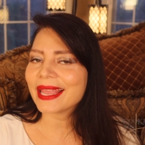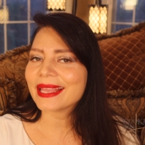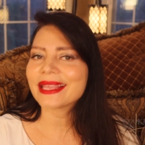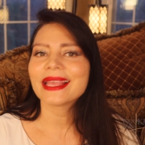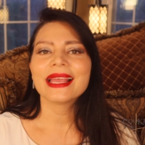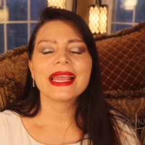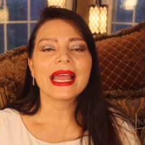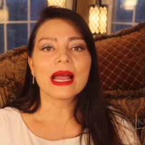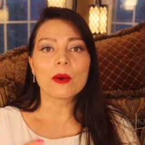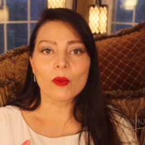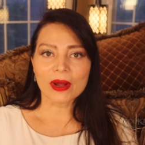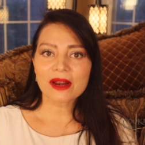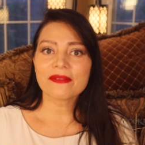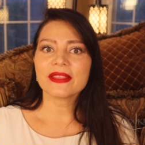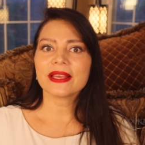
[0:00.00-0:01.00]
cake,
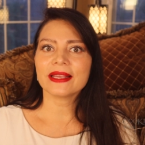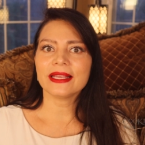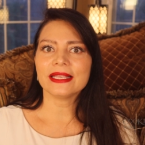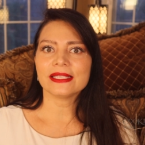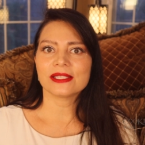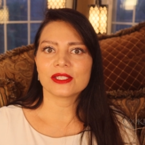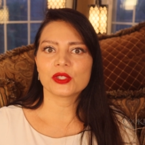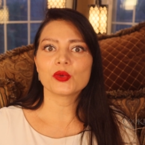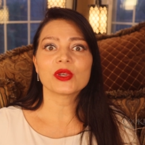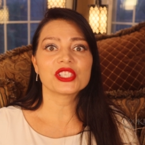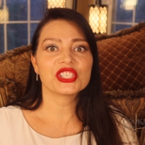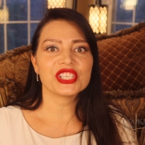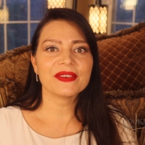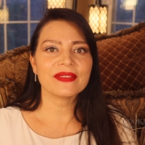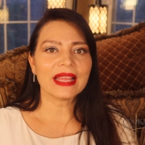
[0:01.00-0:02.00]
and one of the keys to
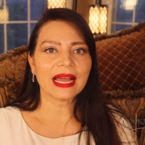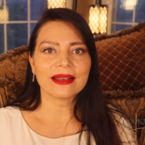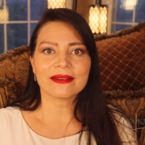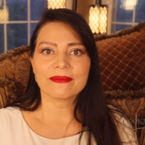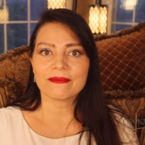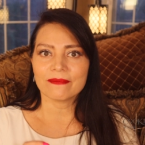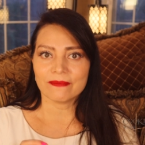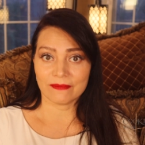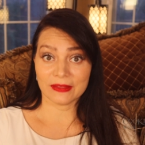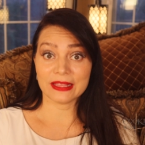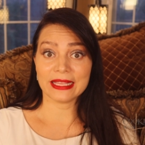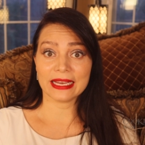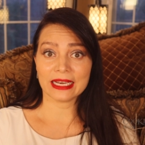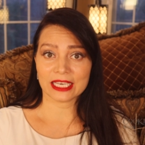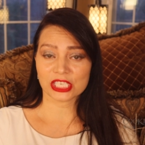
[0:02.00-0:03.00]
achieve that
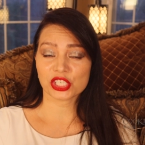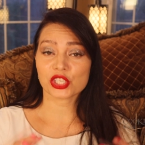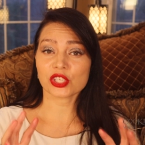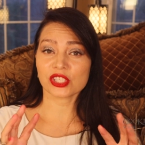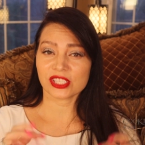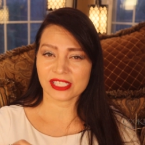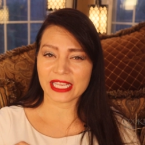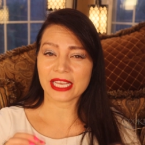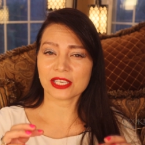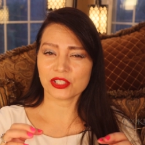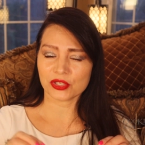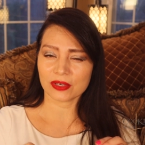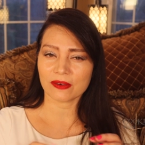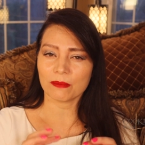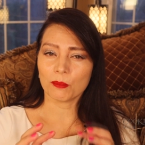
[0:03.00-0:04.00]
delicious
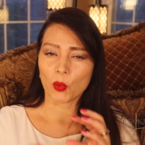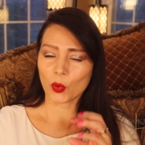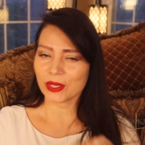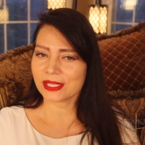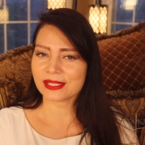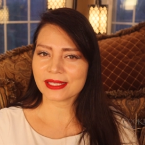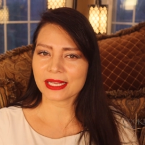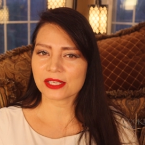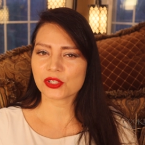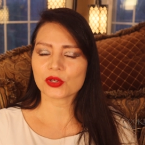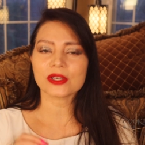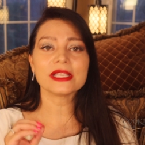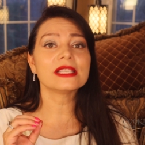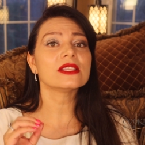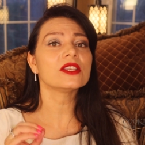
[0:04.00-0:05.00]
texture, moist
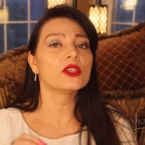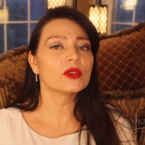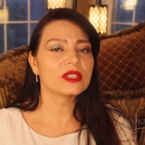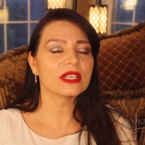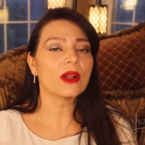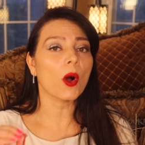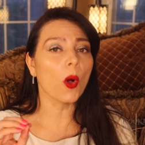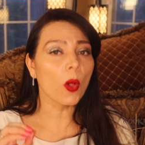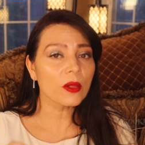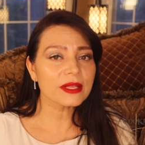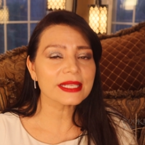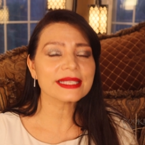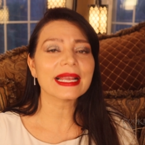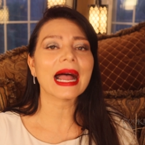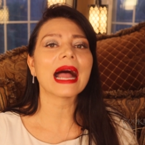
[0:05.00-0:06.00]
texture, is using all
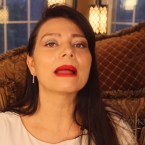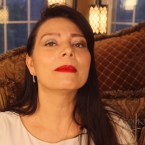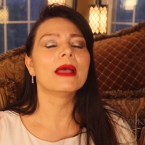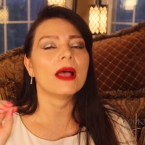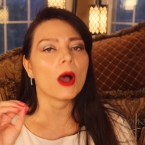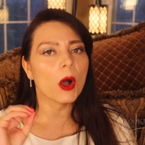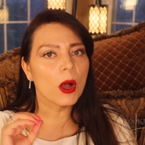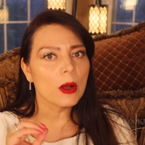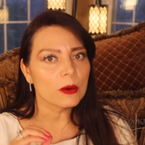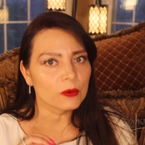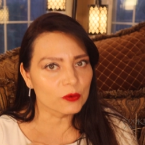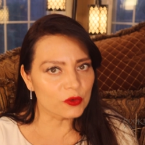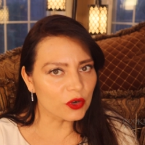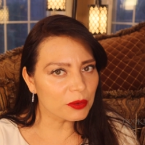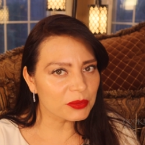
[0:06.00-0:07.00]
the time
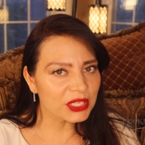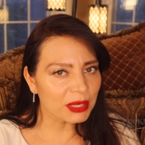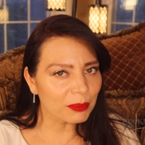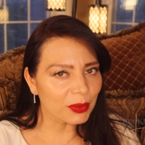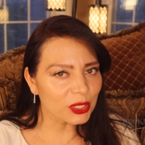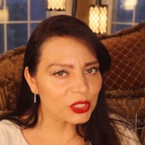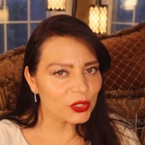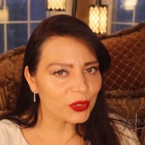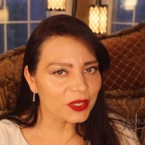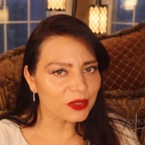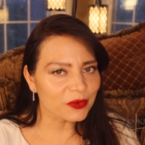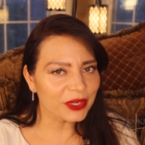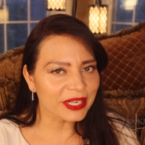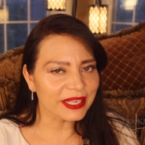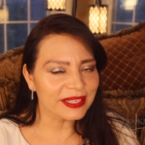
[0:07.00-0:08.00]
room temperature
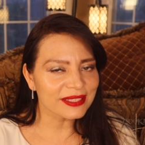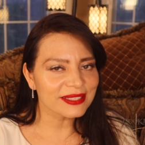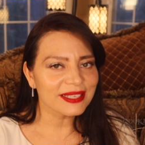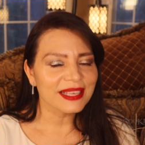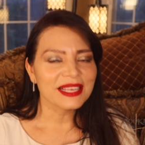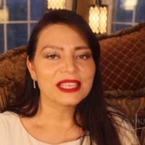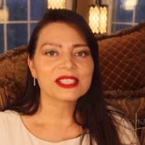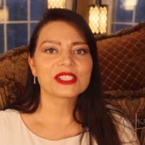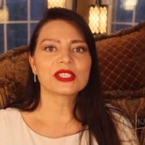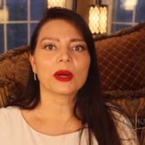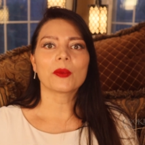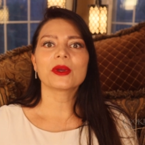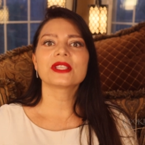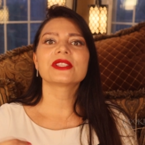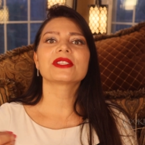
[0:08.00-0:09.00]
ingredients.
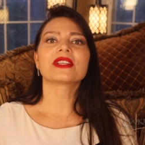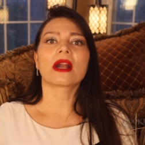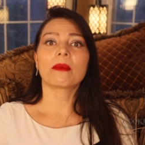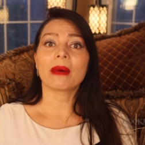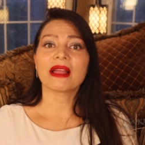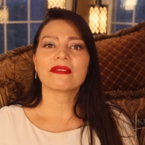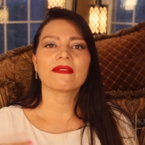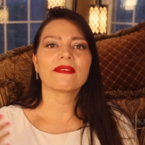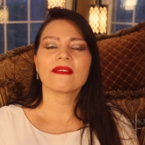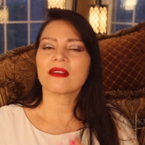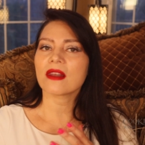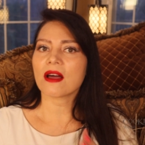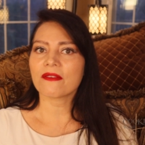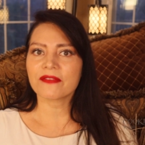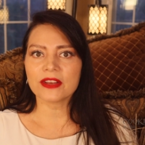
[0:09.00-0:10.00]
So we start by
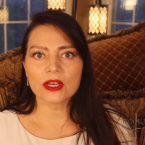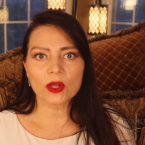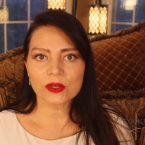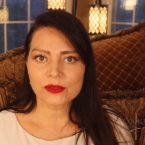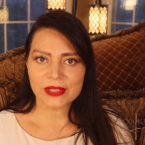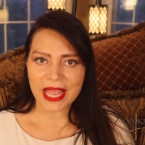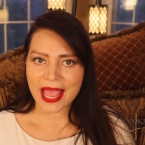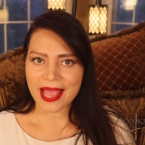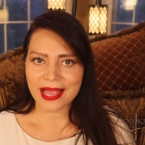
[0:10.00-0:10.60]
fluffing those